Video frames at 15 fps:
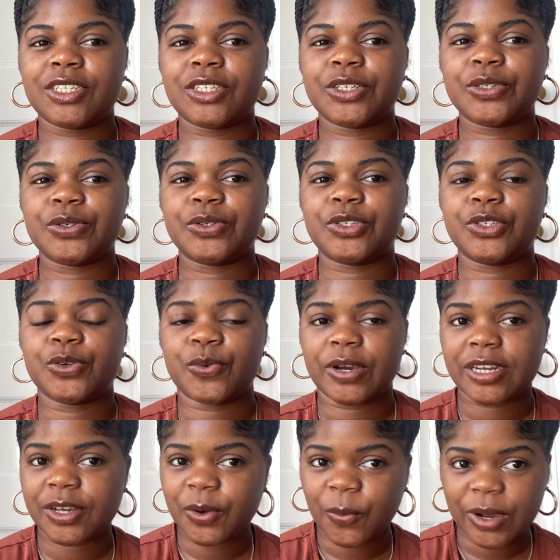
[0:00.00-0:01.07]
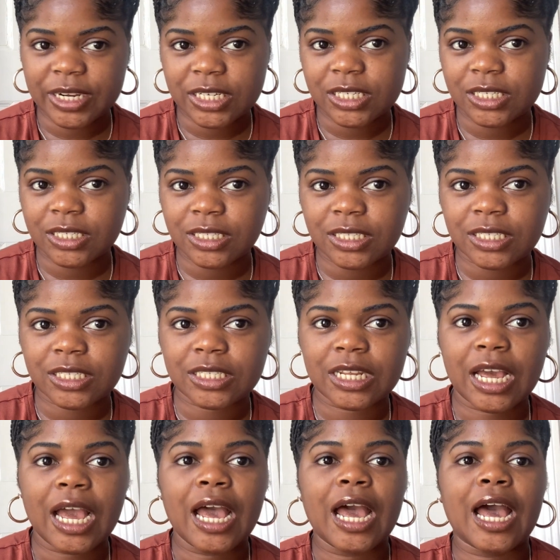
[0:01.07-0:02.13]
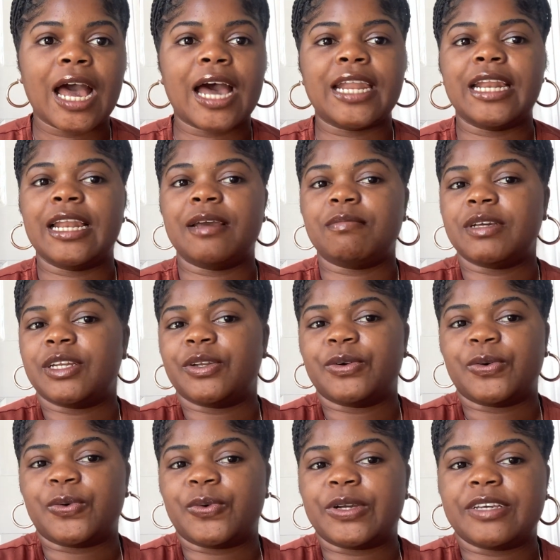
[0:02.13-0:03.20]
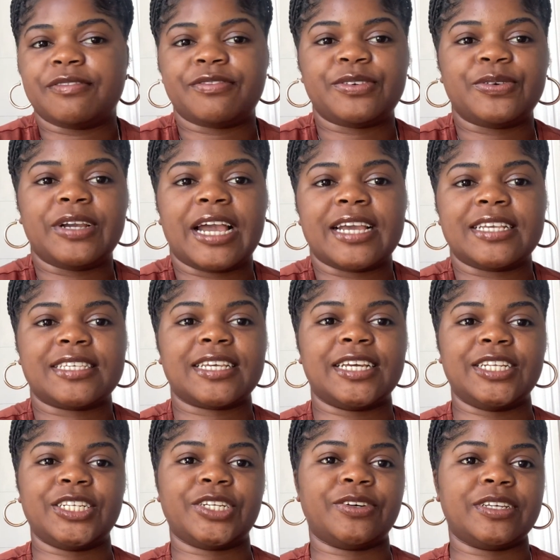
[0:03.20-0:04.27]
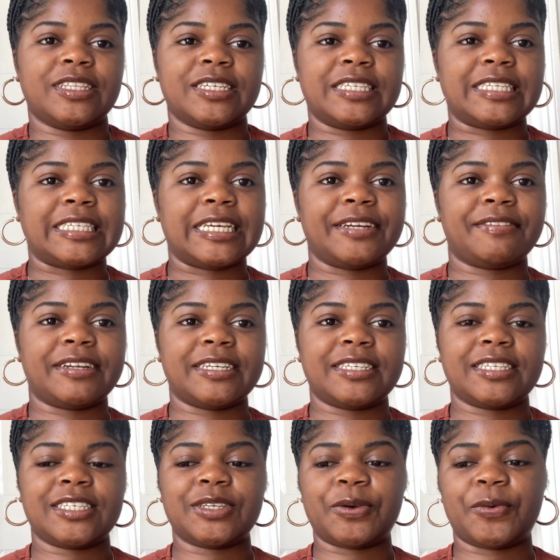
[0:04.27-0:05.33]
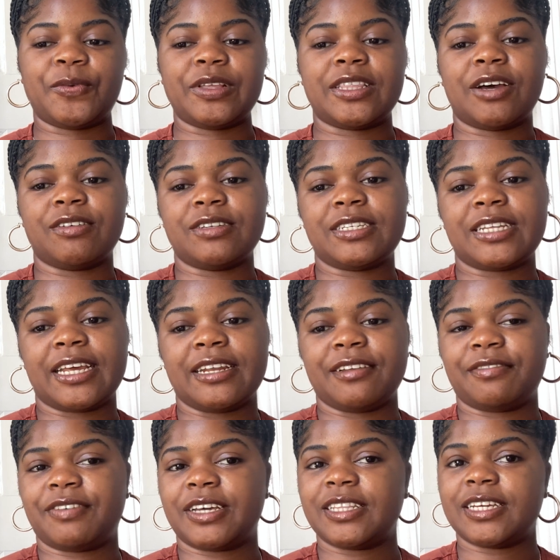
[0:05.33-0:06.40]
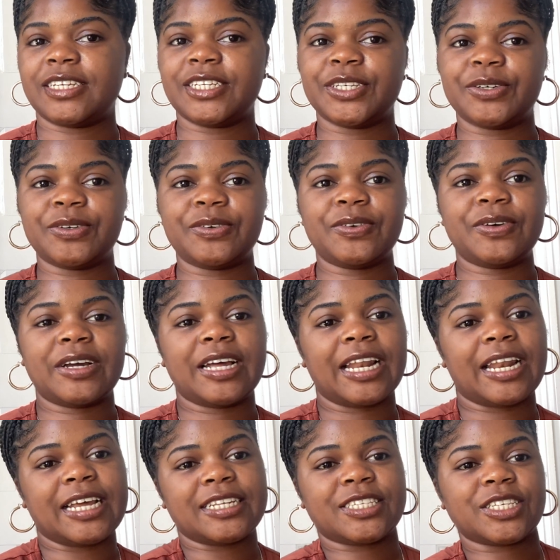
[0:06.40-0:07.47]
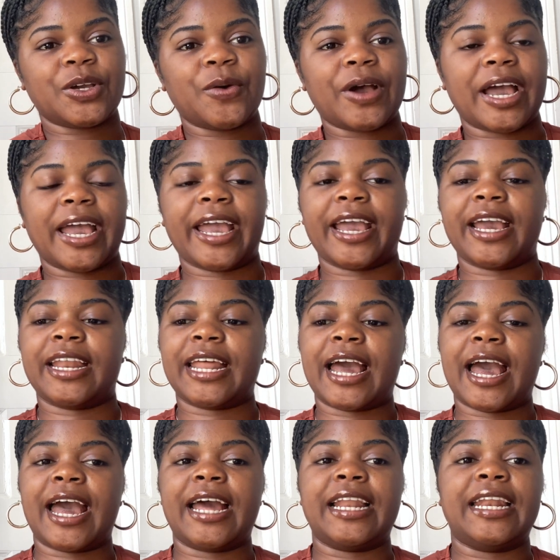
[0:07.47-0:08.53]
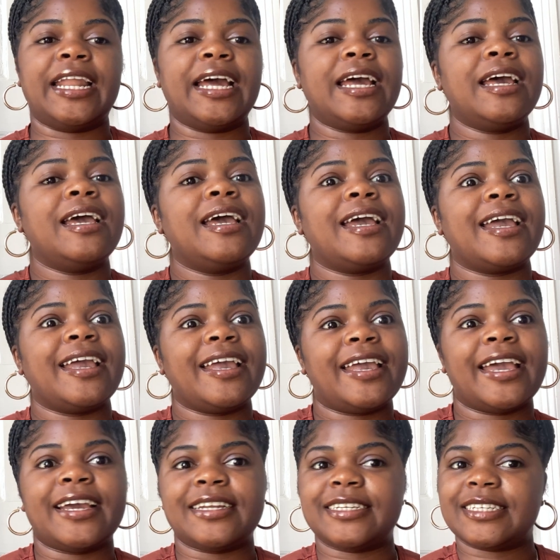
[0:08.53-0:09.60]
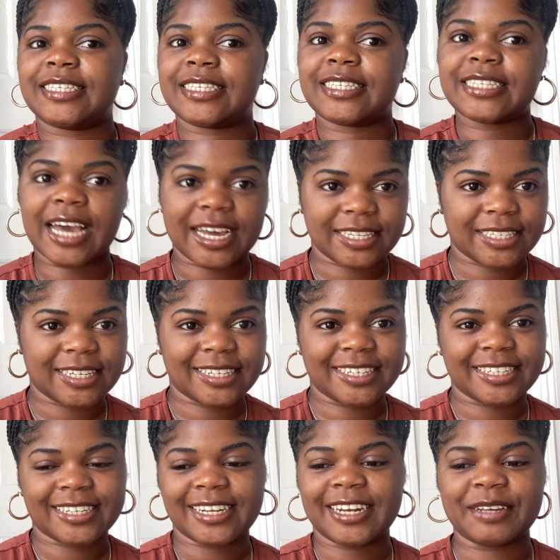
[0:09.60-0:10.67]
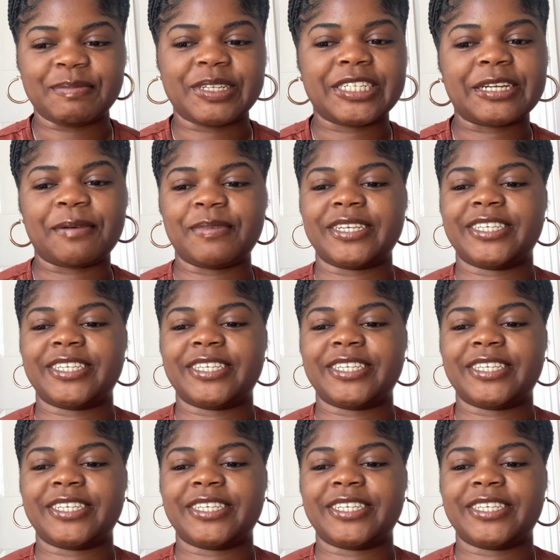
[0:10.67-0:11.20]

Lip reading: to 20 questions, and let me know if you guys enjoy this series. So without any further ado, let's go ahead and get started. Let me share my